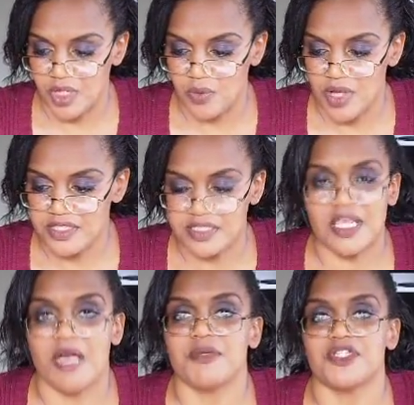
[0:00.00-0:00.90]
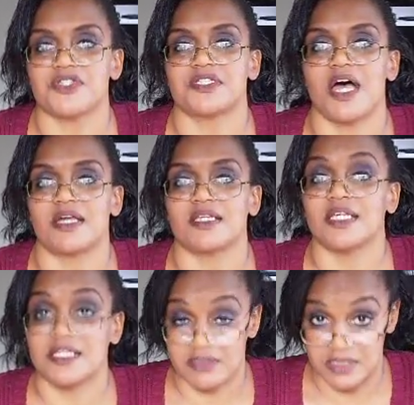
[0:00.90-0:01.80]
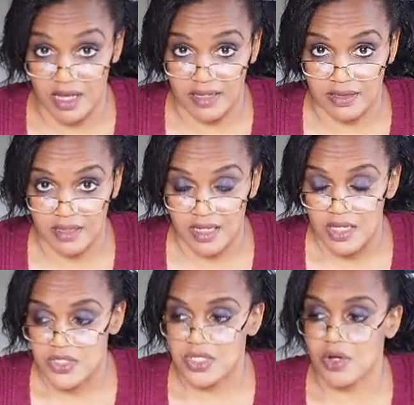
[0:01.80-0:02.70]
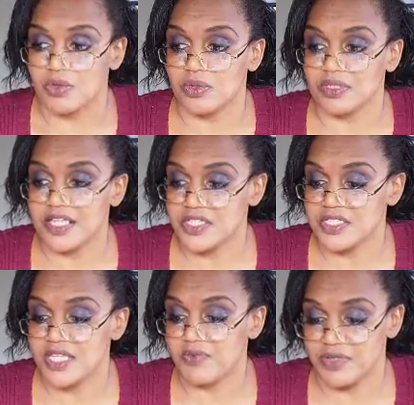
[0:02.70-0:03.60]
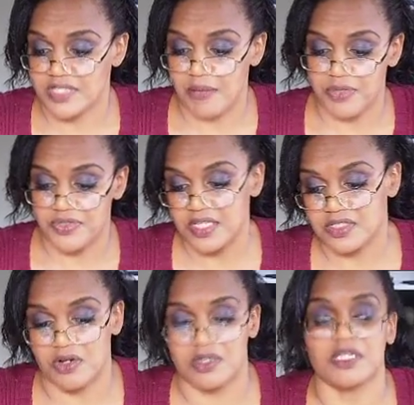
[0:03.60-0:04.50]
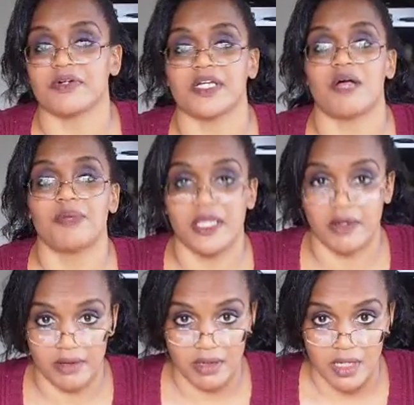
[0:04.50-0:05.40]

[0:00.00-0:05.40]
Once the damage is done, it is done. So let's just say, for example, things start clearing up here.